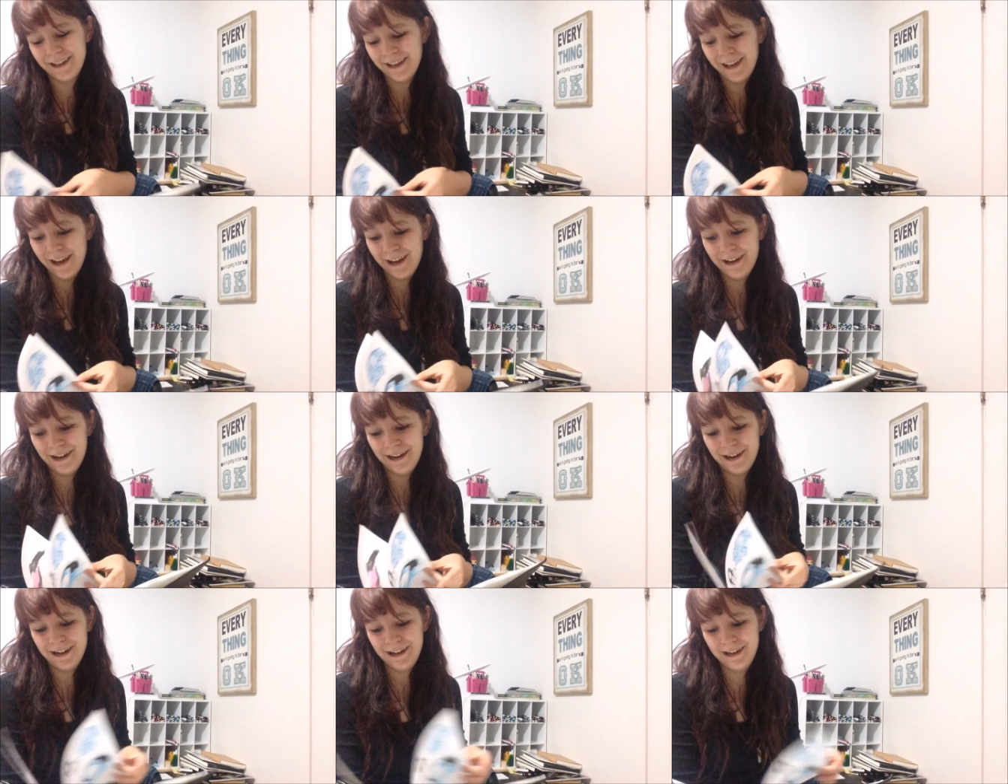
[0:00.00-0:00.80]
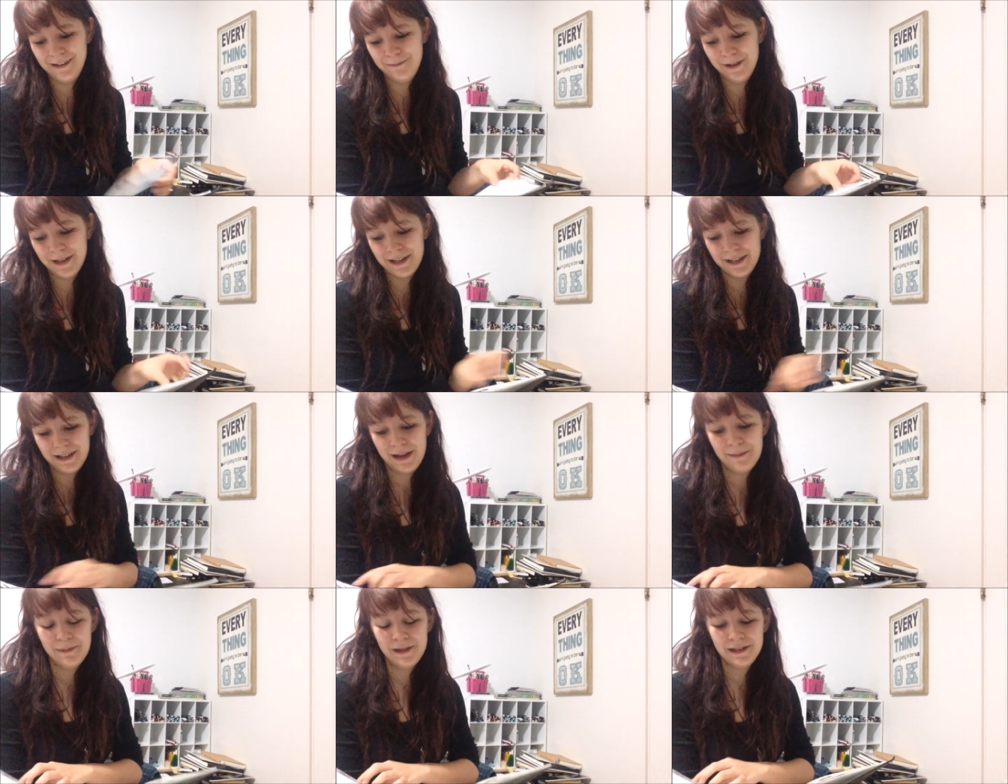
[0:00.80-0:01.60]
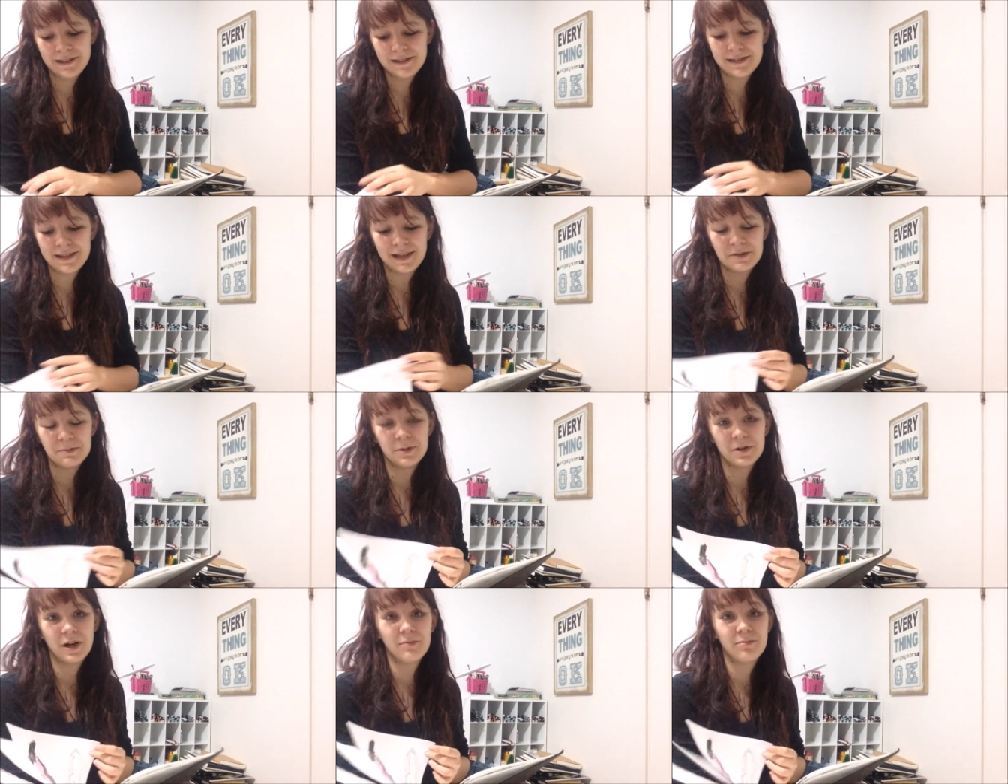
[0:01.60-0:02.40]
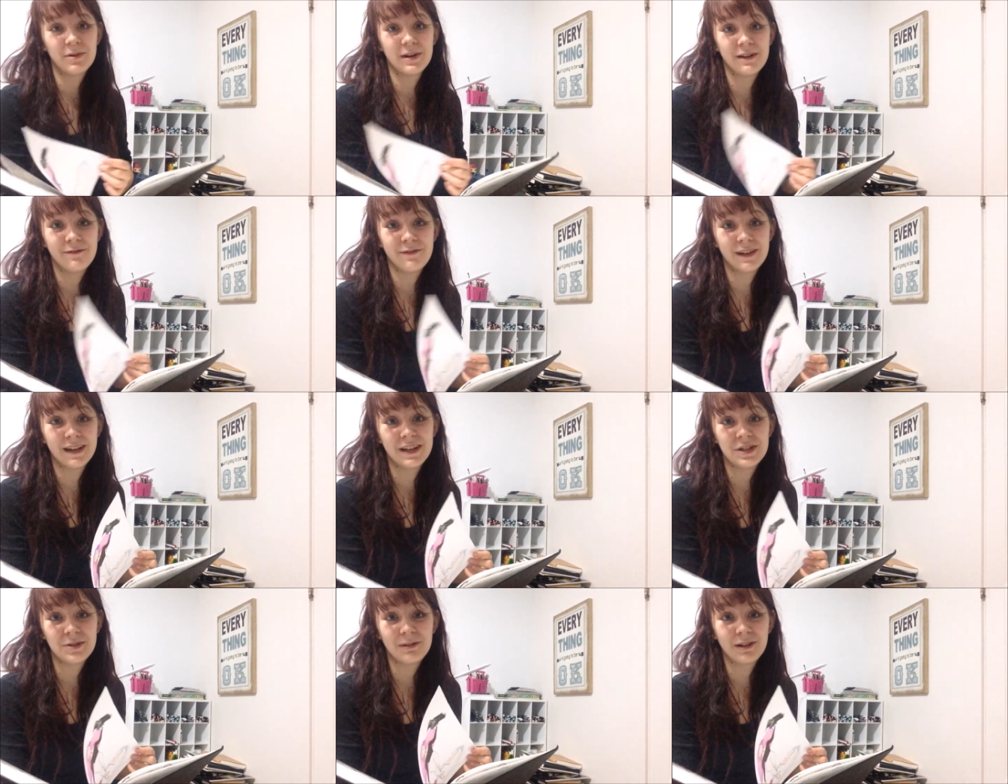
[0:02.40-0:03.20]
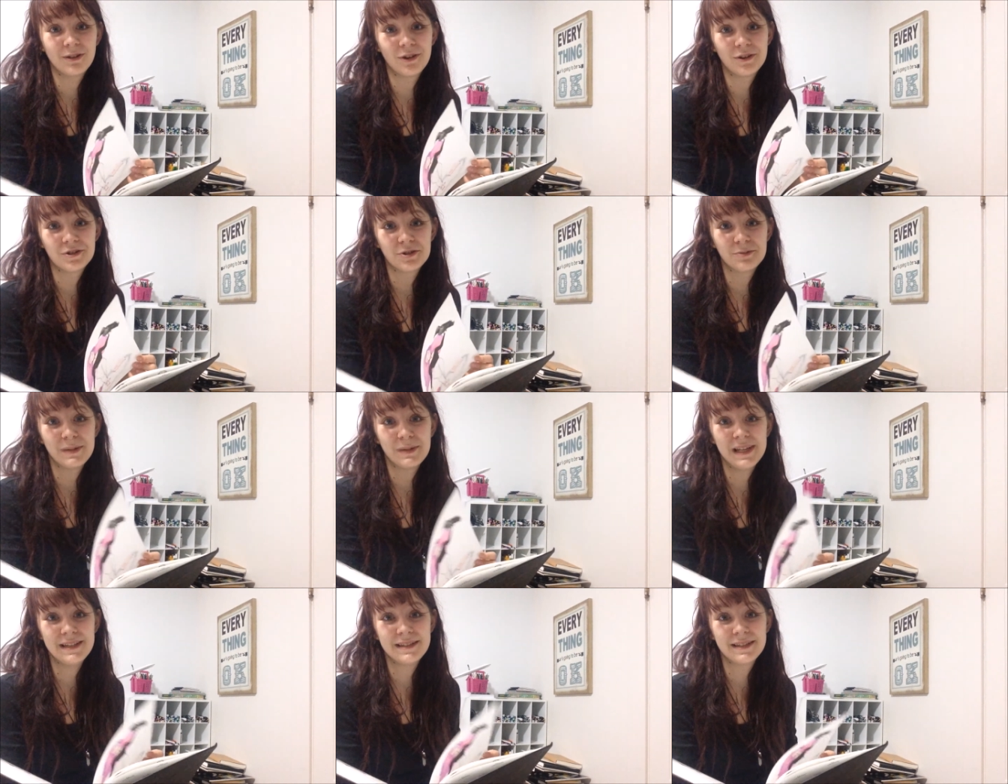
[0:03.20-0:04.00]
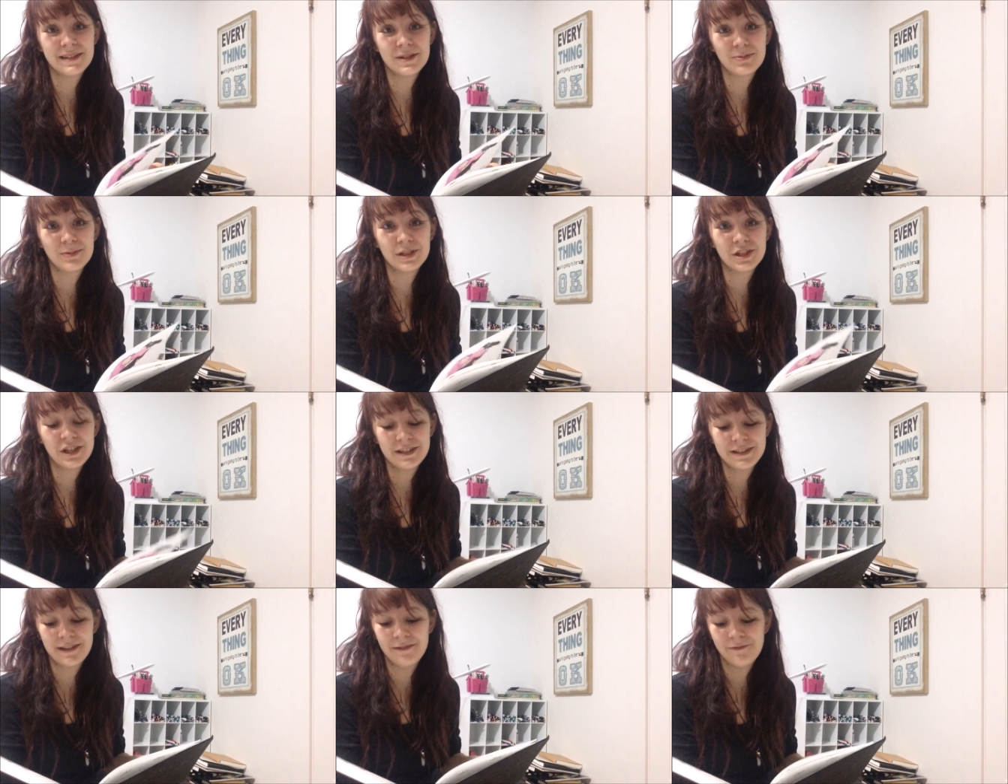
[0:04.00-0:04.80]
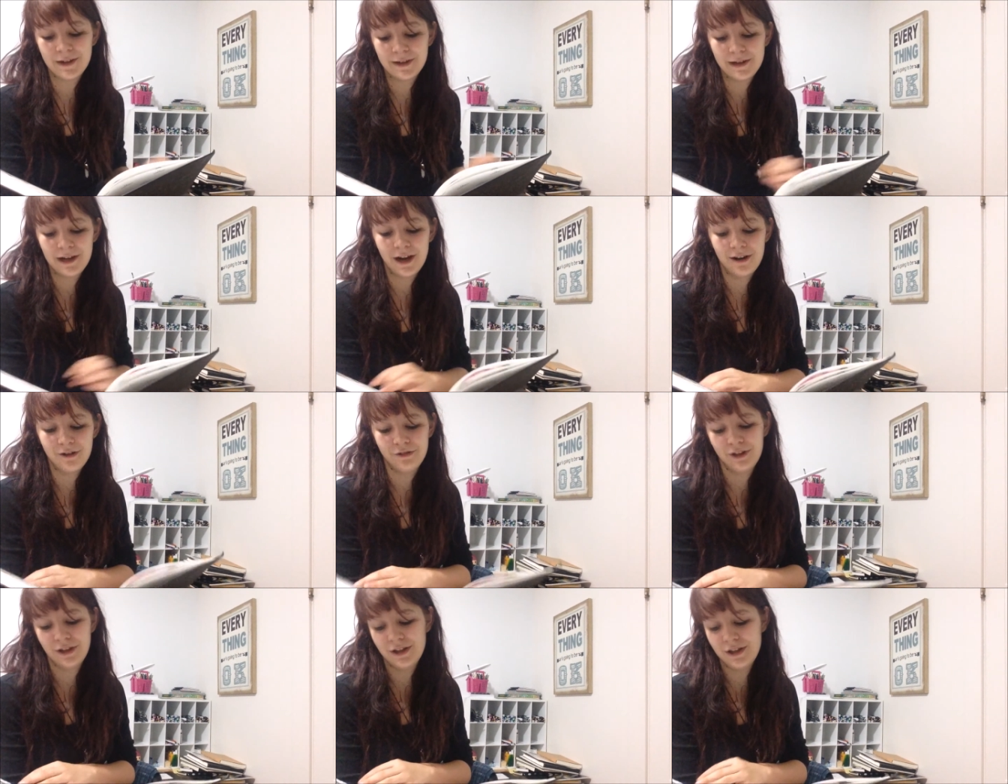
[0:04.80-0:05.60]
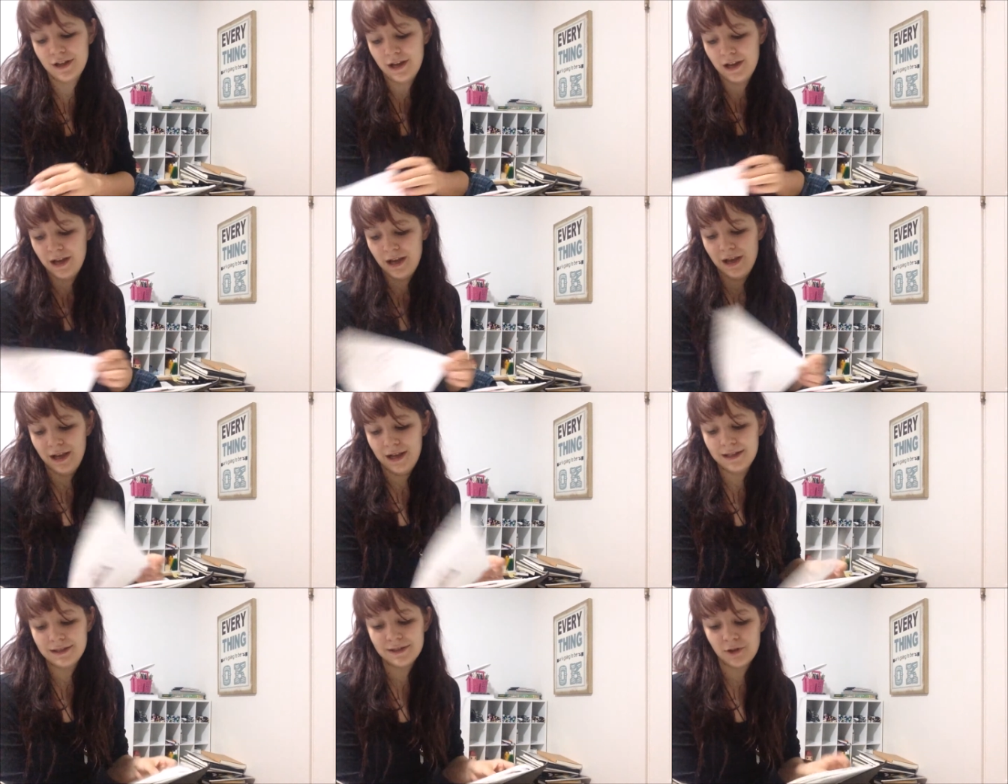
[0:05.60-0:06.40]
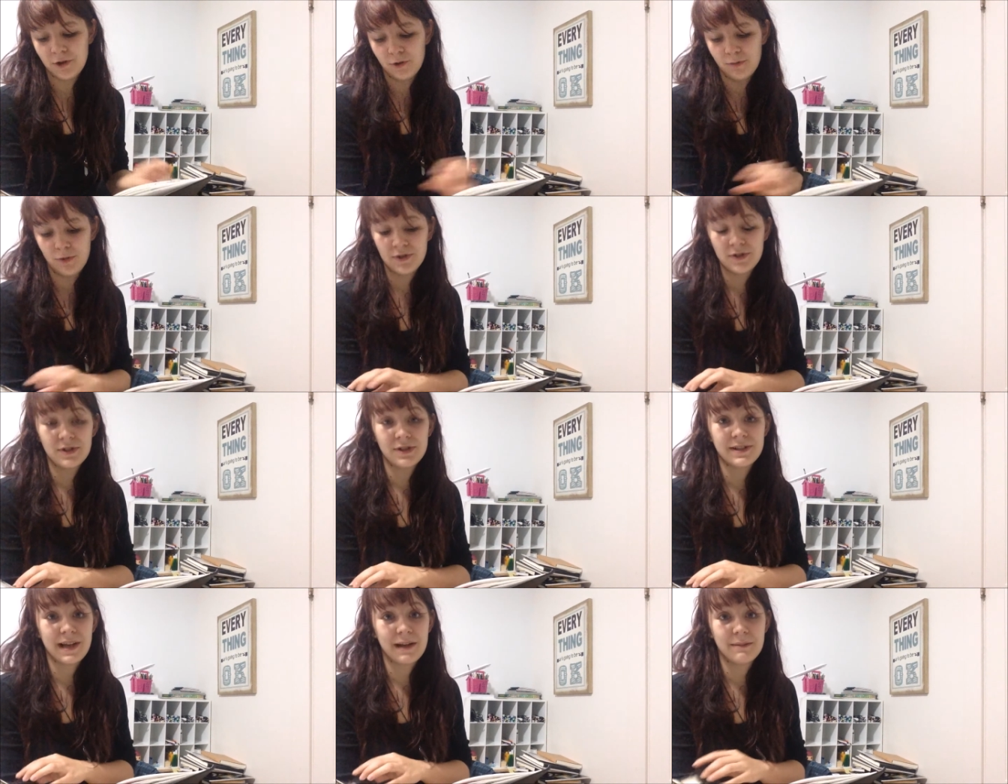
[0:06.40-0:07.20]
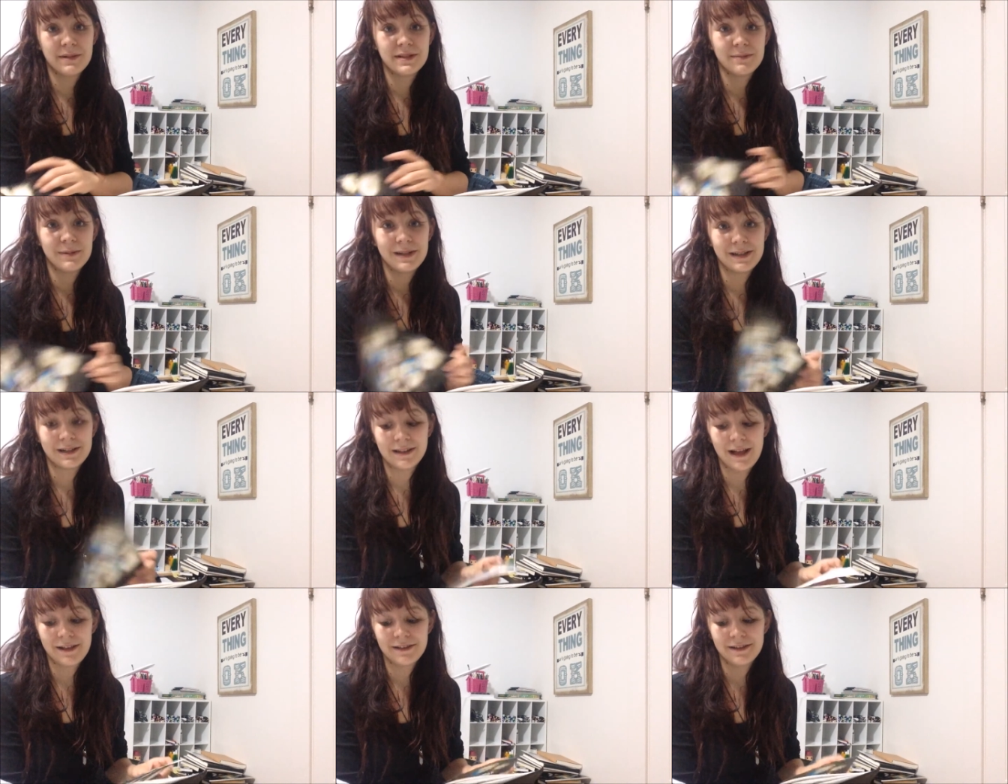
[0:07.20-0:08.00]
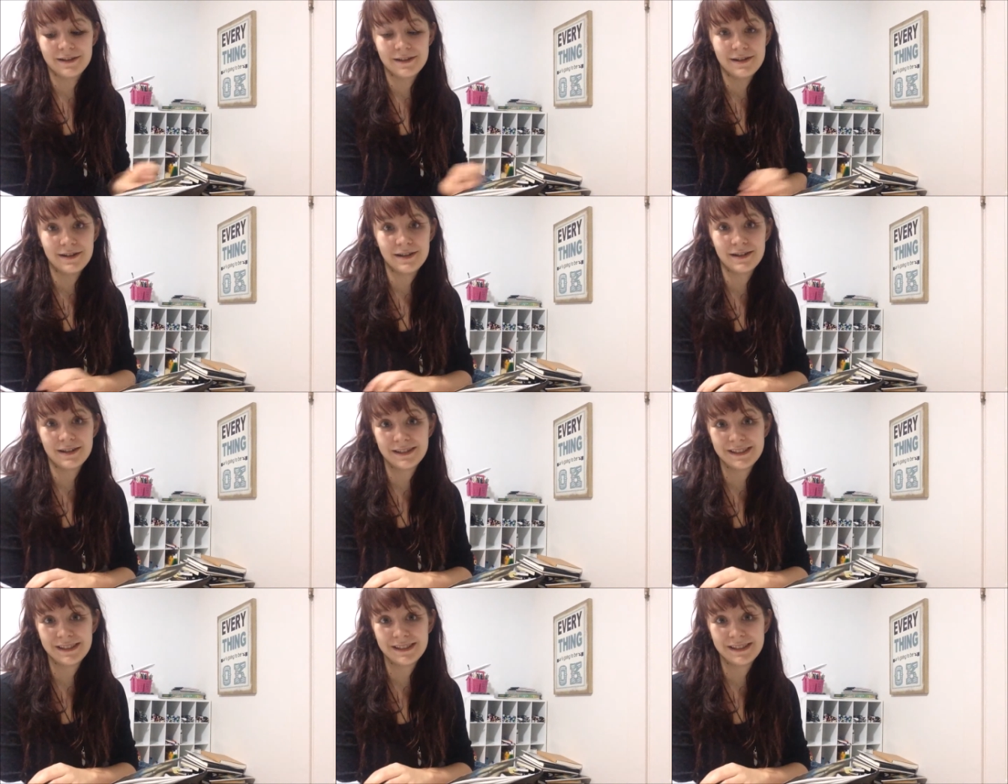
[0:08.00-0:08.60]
Yeah, I pick this sketchbook up when I feel like doing larger pieces, which isn't very often, and so most of the time it's a bit neglected.